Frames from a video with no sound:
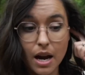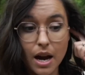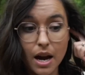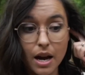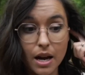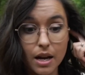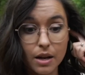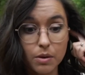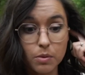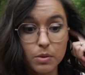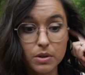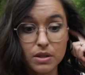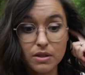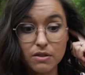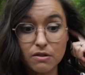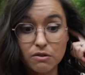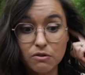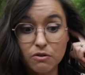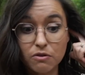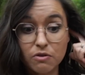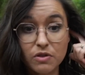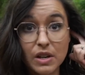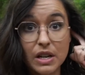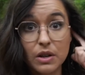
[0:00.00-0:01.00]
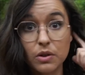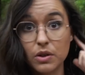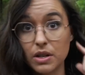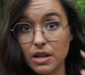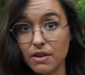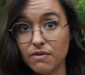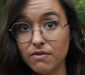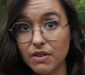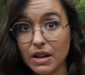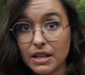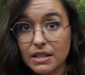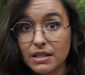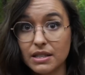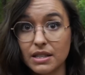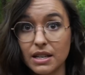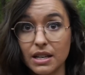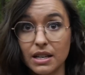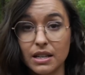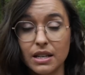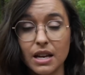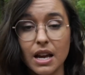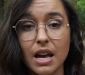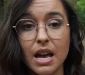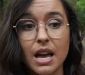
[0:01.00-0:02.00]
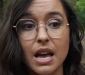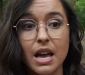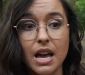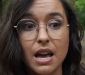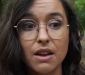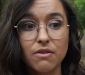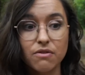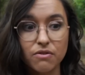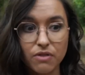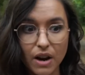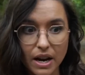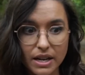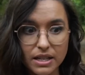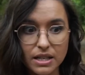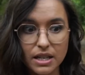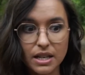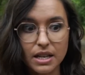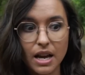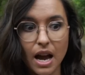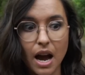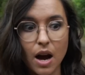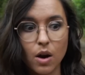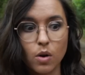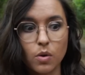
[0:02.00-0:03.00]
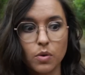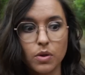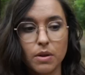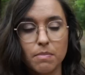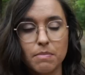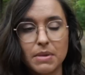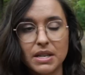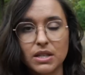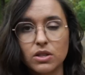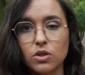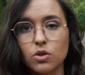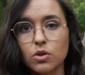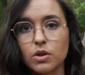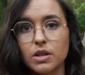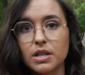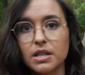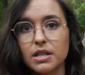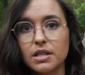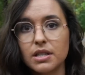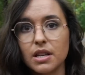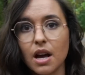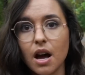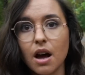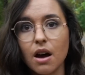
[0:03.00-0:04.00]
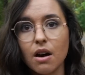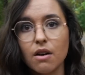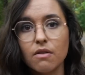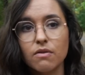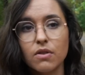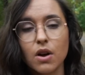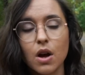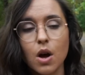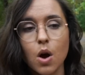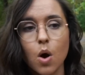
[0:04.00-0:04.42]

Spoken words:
I was very invested in finding out the mysteries of